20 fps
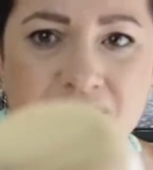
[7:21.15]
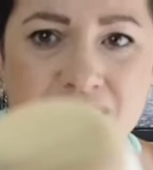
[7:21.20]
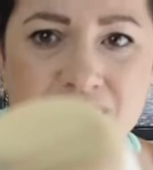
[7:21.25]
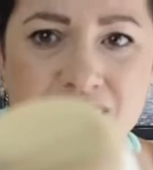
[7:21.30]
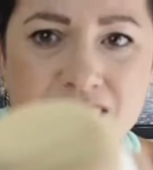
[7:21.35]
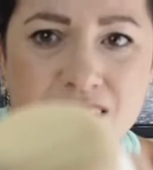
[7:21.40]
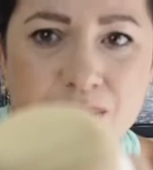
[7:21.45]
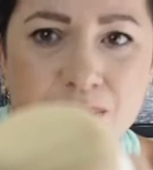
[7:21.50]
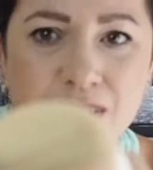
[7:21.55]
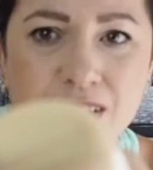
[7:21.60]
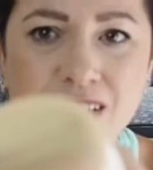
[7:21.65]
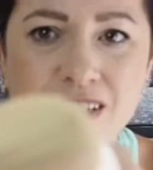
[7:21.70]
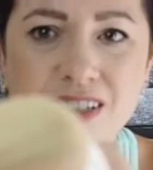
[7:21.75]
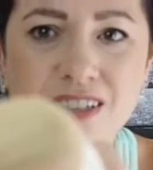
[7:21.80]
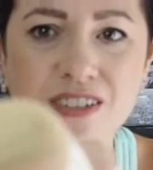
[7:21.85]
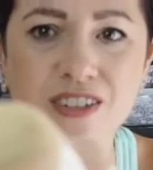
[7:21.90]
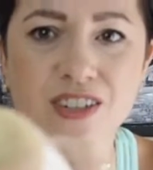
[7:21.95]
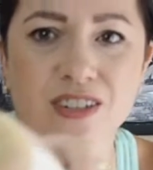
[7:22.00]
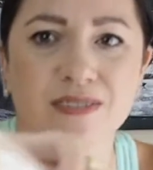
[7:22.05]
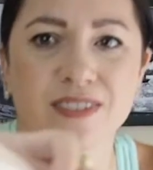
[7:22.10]
So I'm a little
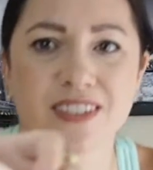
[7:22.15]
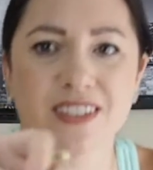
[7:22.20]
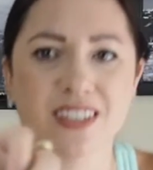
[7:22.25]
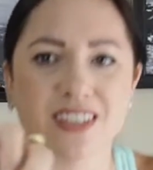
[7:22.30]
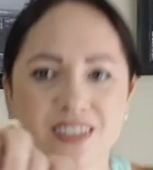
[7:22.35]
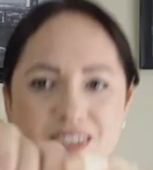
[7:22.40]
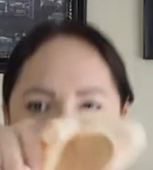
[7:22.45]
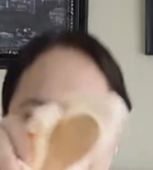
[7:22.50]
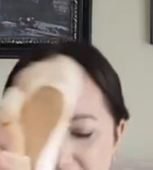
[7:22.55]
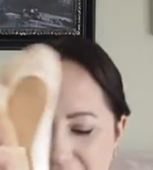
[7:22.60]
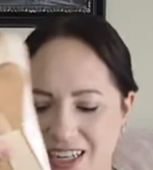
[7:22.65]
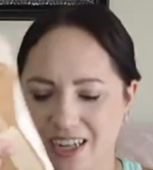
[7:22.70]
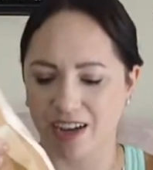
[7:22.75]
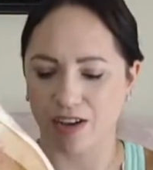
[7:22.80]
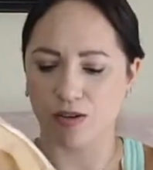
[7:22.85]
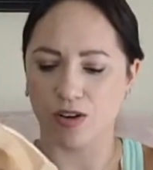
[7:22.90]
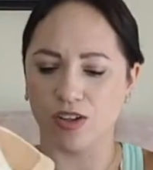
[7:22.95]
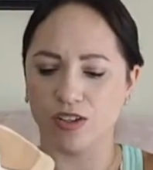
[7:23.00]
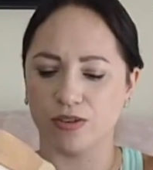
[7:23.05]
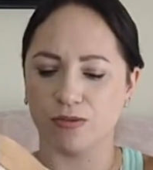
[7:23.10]
nervous that they're saying
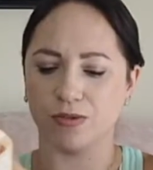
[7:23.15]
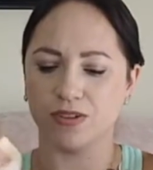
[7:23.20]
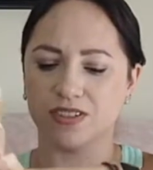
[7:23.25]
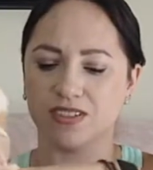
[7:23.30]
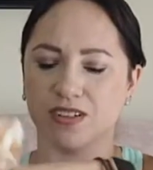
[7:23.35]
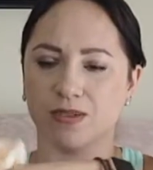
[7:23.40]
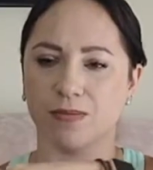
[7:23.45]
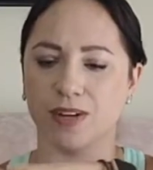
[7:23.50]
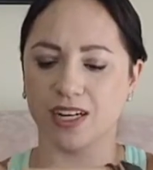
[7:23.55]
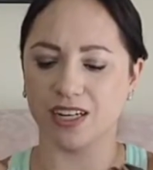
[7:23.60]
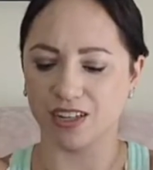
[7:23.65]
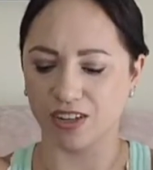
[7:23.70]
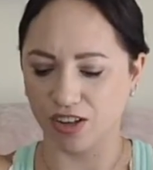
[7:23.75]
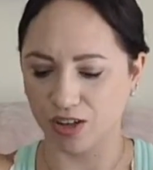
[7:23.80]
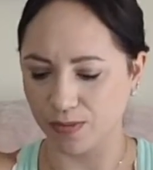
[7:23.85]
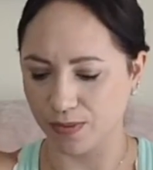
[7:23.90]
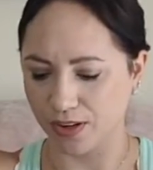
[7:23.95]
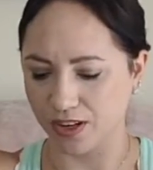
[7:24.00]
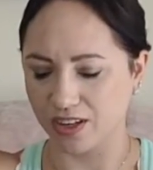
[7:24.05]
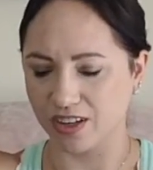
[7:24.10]
now all their ones that are made in
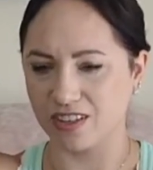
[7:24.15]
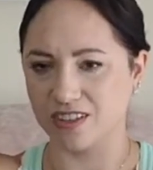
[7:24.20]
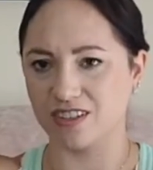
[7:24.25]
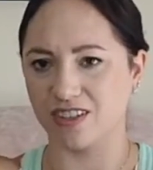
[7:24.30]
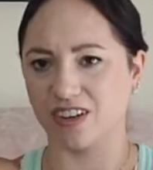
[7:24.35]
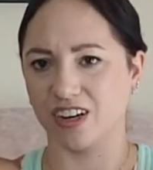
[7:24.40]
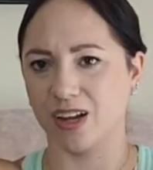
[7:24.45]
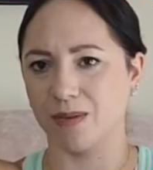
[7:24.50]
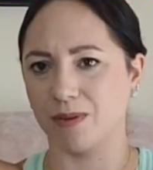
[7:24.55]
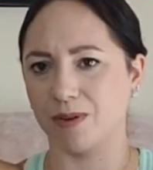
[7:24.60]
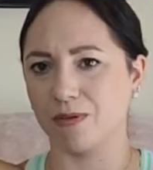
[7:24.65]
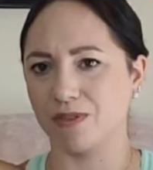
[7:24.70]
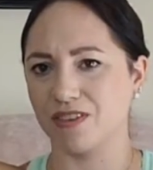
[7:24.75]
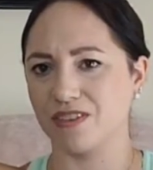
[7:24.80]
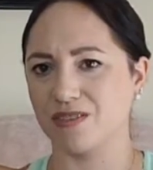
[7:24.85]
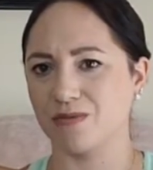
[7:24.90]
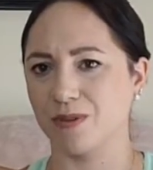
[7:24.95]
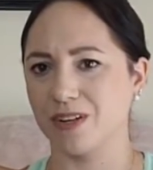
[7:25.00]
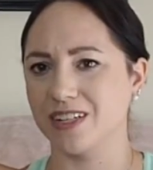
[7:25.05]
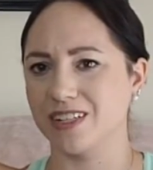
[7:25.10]
Europe are going to start coming with a
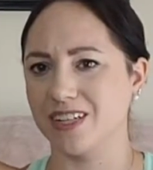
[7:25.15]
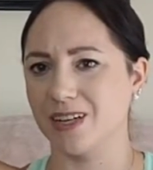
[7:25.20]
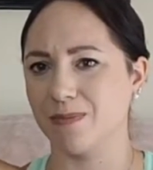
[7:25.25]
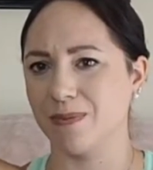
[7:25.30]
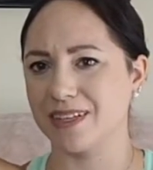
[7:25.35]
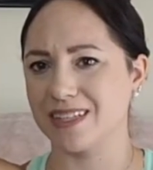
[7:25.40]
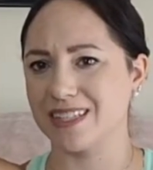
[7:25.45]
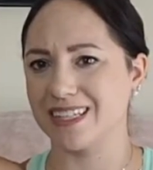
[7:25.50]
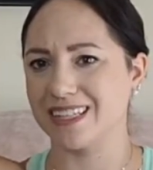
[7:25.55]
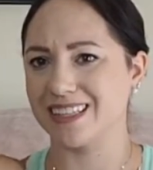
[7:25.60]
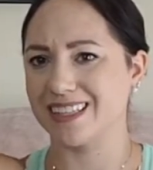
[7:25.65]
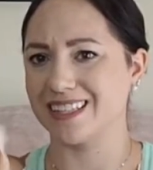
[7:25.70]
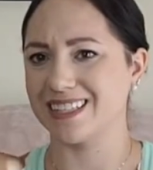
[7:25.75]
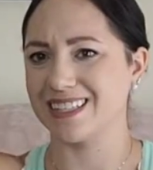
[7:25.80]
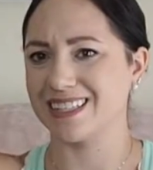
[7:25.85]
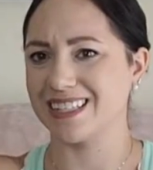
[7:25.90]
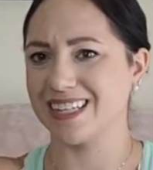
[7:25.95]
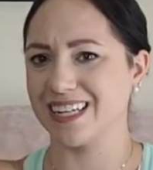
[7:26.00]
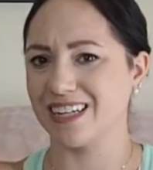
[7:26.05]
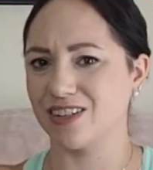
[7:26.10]
suede tip as like the
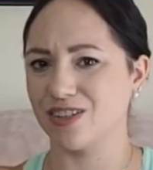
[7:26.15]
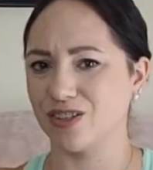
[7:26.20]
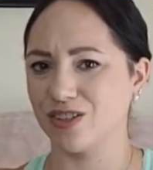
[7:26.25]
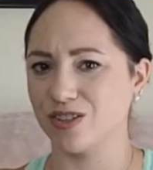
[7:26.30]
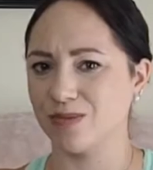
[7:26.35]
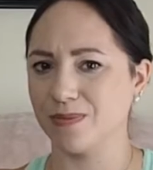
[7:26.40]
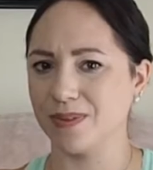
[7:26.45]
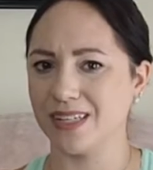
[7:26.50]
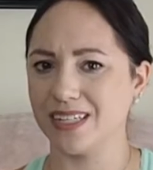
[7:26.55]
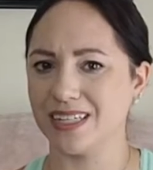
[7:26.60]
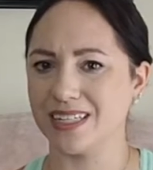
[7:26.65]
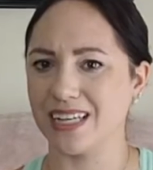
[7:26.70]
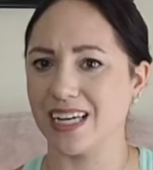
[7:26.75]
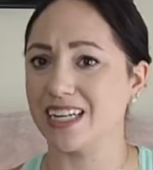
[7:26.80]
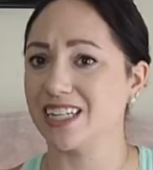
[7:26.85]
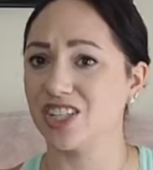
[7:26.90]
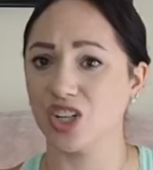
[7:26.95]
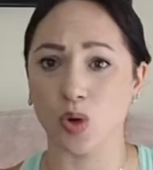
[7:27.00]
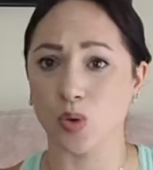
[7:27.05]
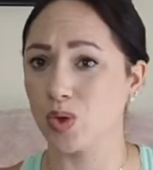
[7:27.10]
standard, because I
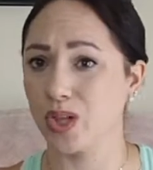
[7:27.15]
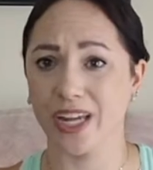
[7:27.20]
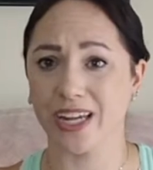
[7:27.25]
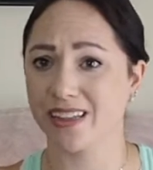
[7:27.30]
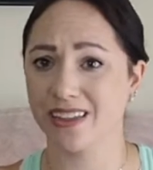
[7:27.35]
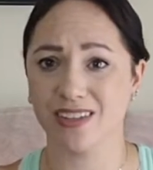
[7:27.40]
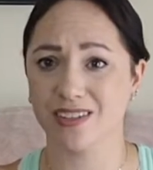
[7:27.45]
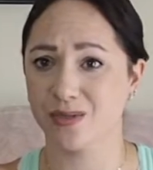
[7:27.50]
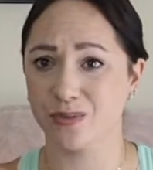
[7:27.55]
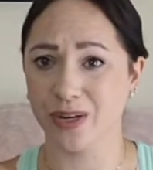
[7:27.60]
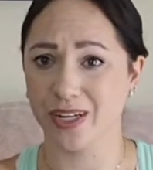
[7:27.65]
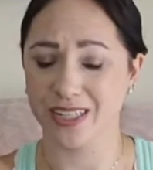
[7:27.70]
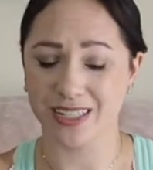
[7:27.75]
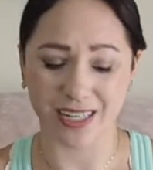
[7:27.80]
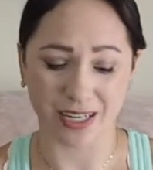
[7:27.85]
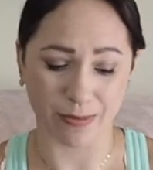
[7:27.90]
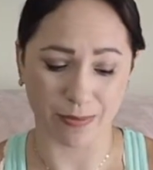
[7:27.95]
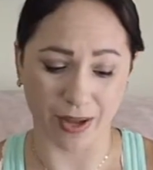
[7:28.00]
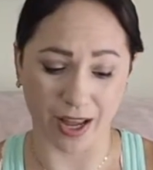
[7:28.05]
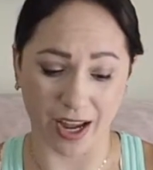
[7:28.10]
don't like the suede
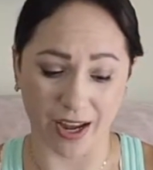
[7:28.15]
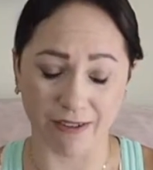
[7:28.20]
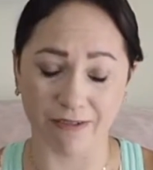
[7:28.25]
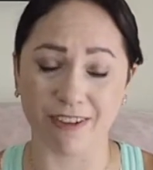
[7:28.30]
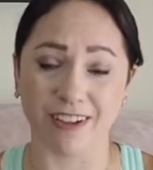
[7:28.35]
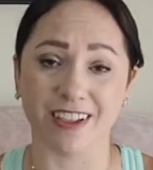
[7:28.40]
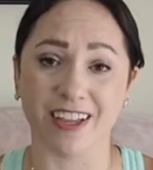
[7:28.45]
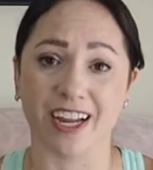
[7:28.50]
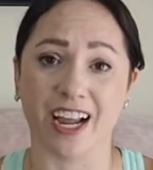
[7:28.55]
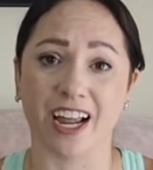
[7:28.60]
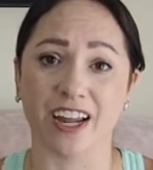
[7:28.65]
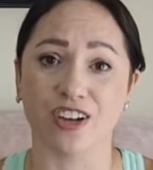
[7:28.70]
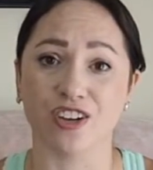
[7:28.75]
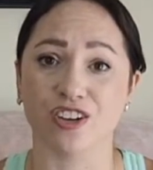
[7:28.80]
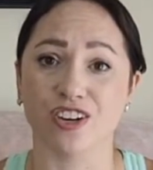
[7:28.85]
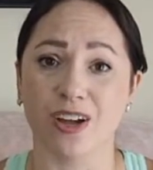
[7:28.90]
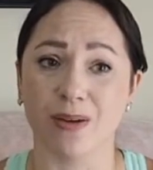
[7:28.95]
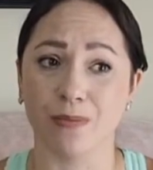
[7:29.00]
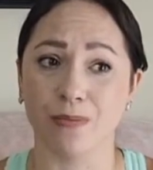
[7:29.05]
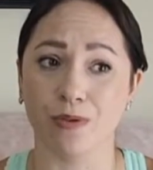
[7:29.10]
tip. I felt like I could
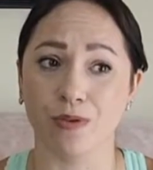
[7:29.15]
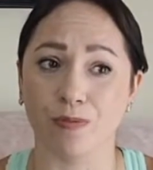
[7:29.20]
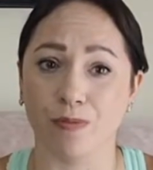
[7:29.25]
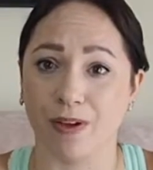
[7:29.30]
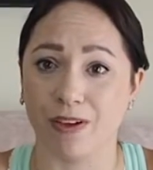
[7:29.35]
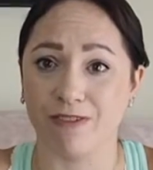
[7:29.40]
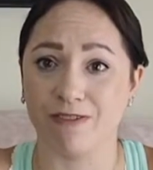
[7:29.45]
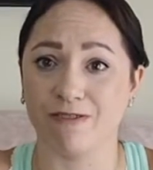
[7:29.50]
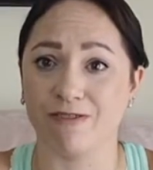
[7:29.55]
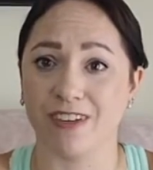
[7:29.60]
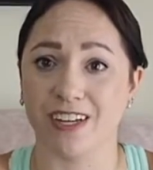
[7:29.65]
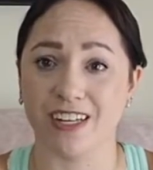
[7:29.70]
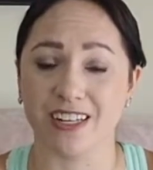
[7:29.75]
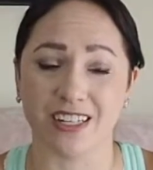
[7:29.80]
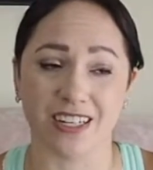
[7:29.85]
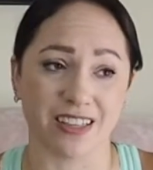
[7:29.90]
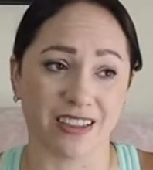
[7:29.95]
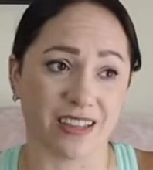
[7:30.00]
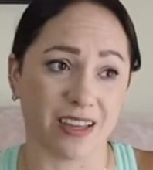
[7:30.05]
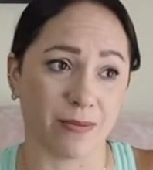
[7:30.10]
not move my feet
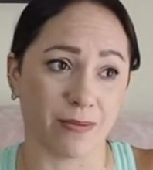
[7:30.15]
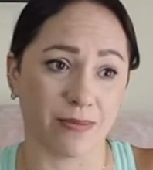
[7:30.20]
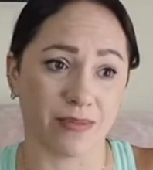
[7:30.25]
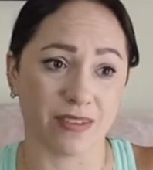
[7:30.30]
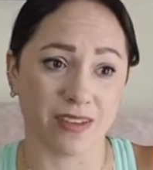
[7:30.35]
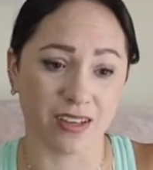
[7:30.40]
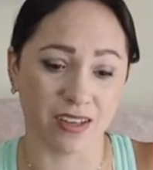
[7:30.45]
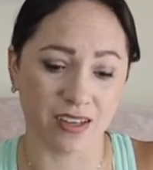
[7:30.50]
in them.